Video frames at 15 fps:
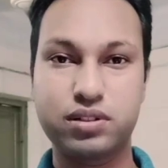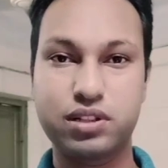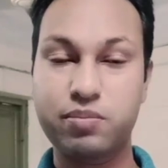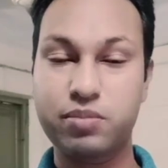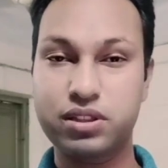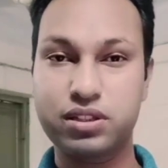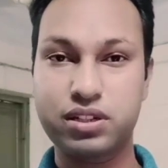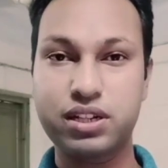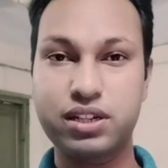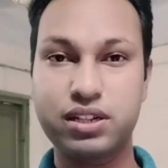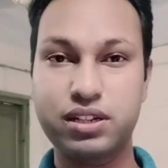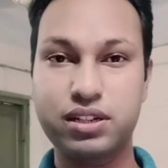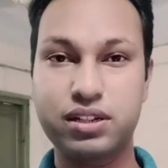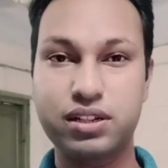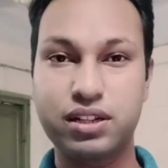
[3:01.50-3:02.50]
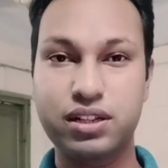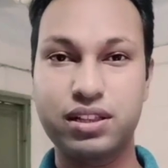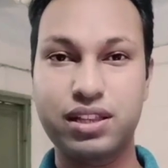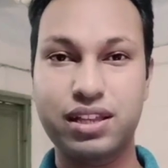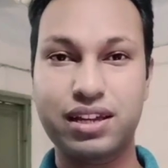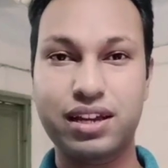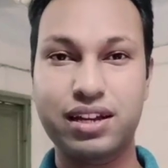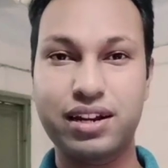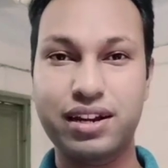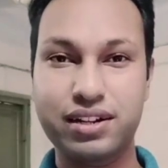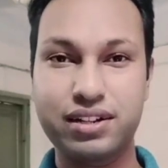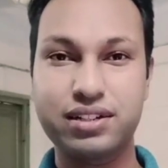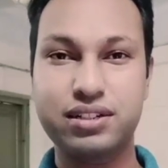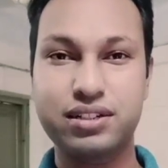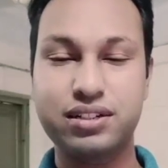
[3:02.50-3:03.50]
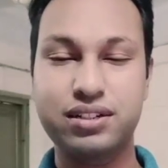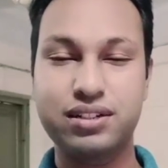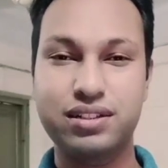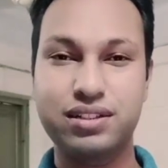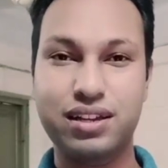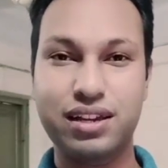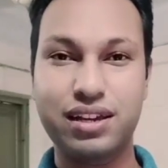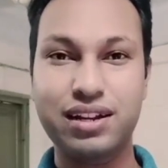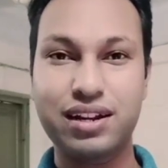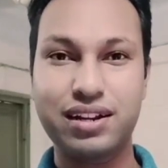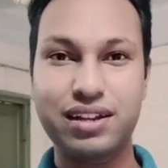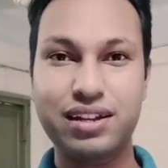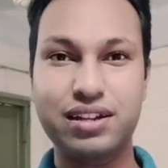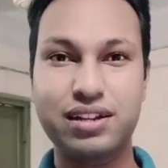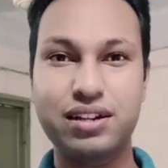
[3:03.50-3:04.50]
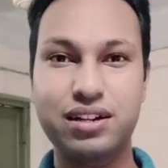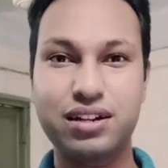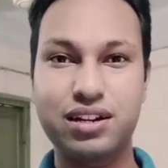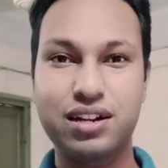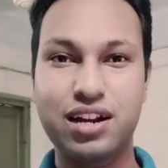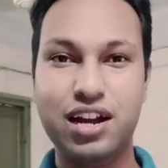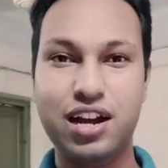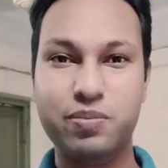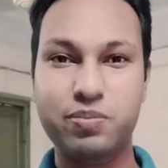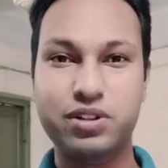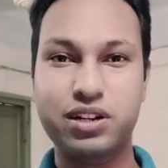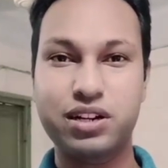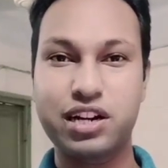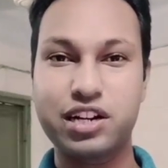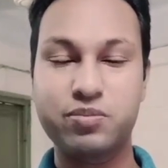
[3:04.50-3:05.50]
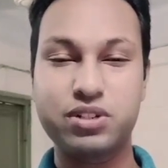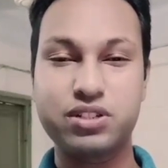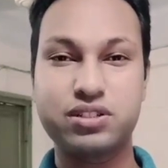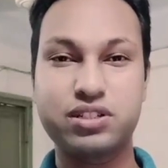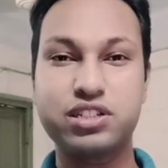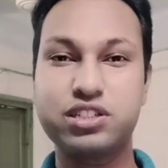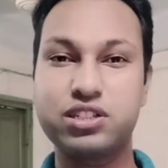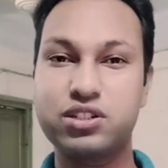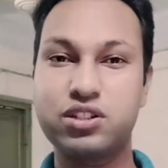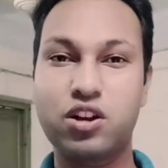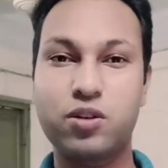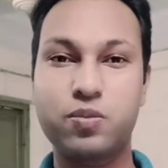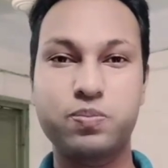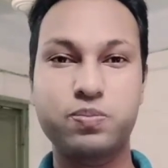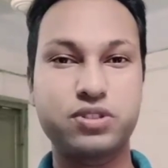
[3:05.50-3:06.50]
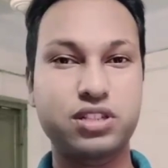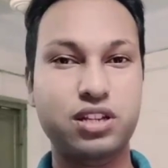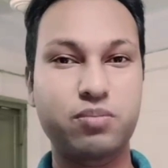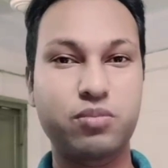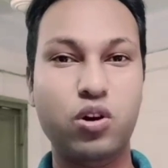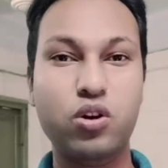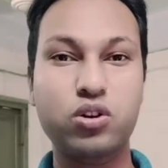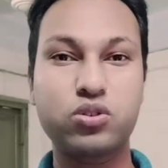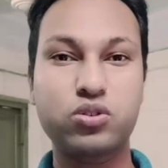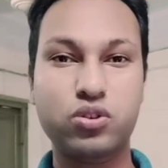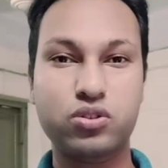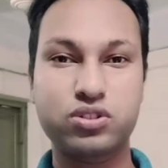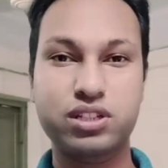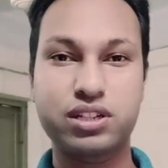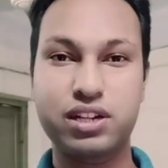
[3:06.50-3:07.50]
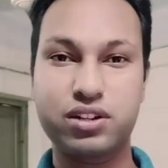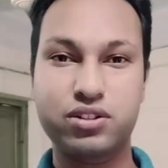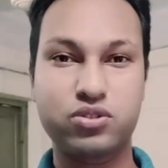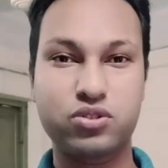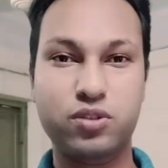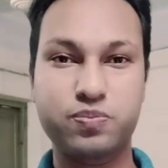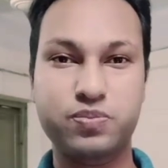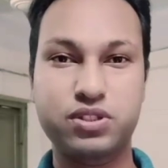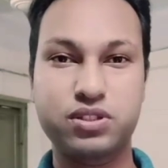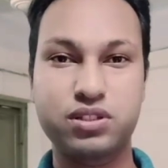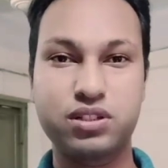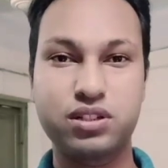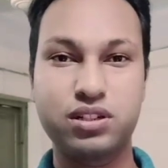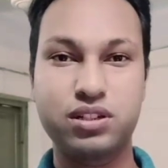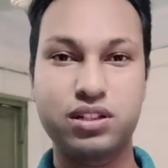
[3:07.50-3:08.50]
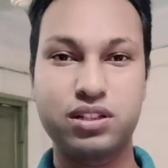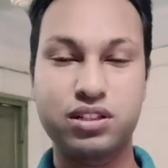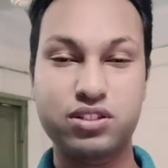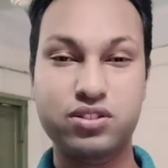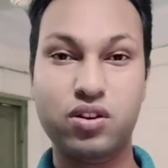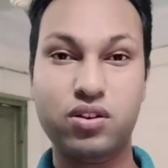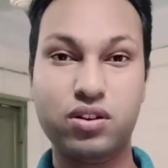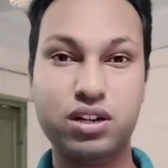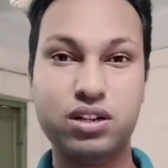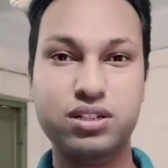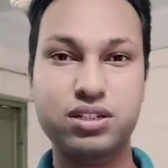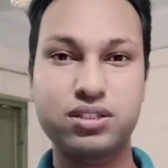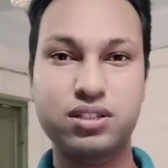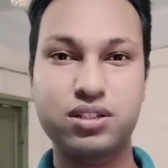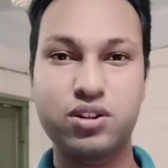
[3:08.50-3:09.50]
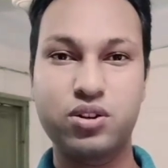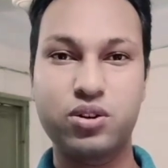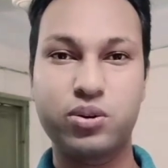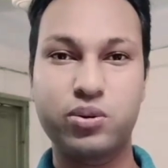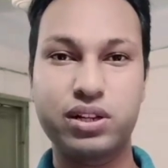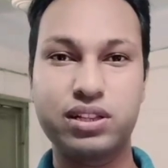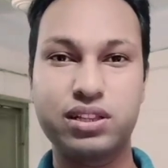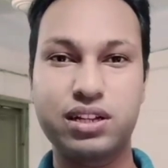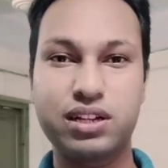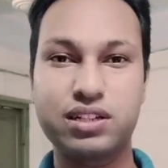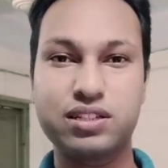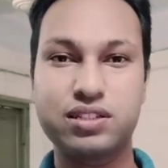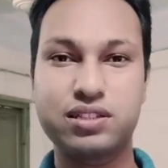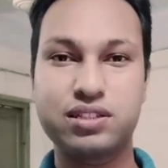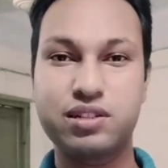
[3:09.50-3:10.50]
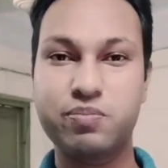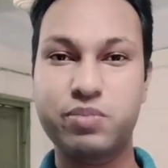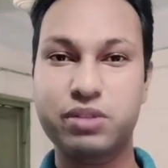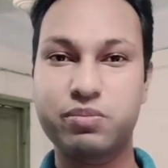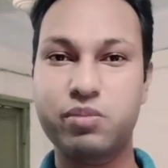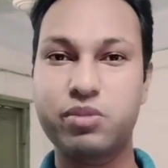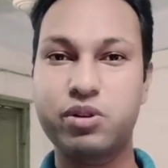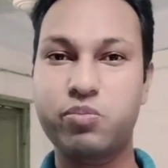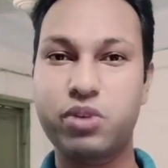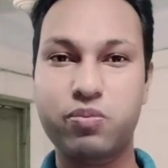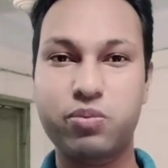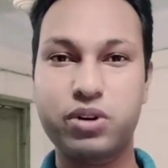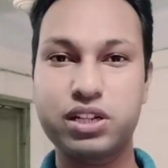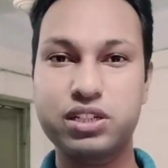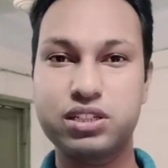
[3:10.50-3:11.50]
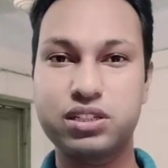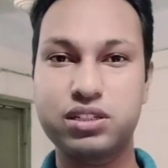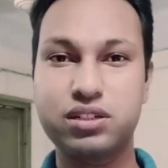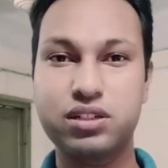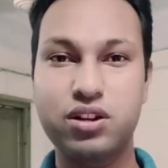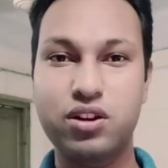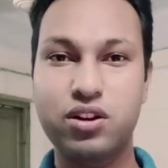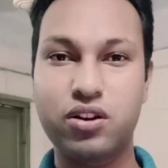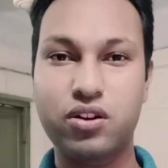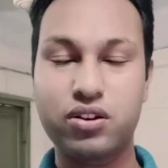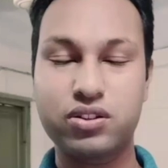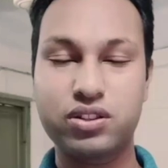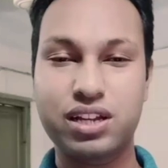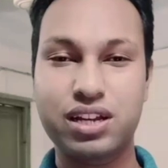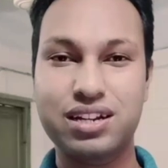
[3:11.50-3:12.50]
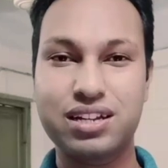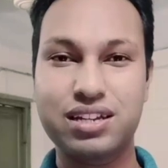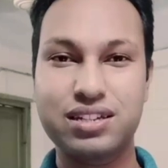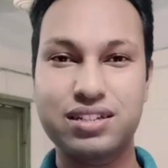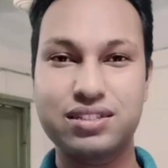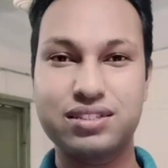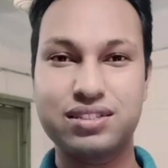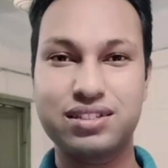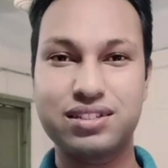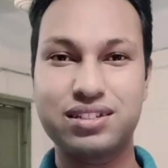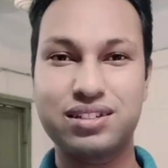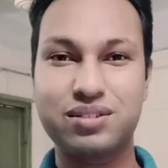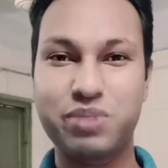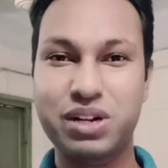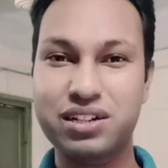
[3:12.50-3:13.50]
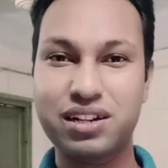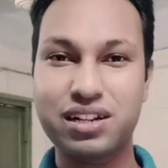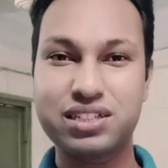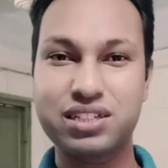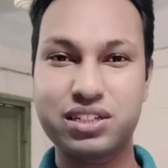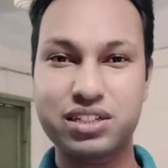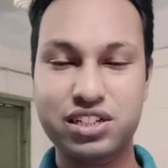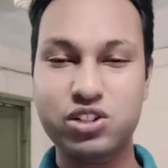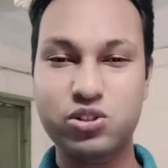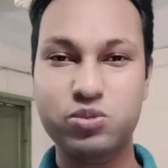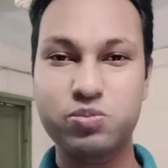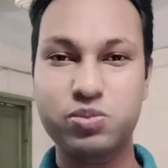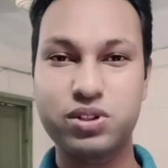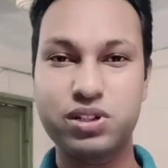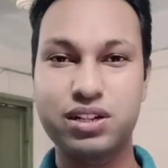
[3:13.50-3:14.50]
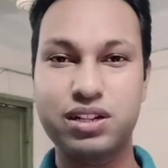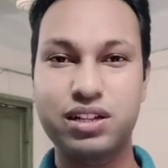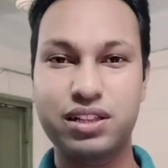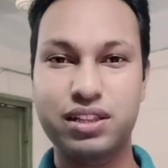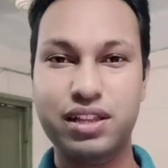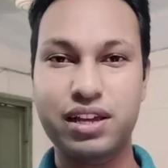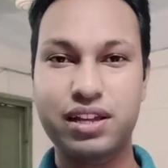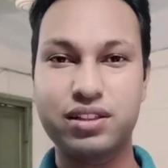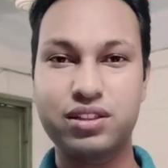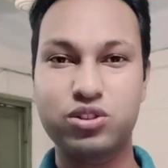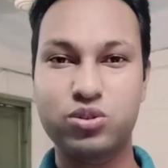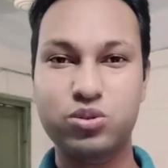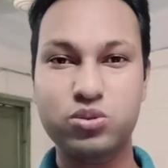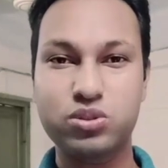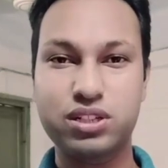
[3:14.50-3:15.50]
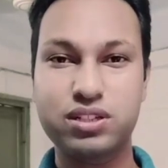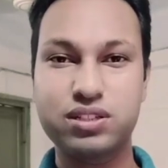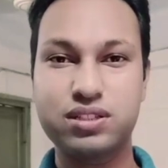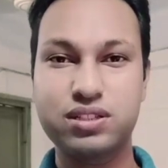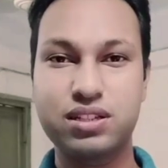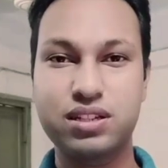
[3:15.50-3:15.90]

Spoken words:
Number three, they can enter the inner ear after administration of some ototoxic ear drops. This occurs when there is tympanic membrane perforation or there is a ventilation tube. Then through this,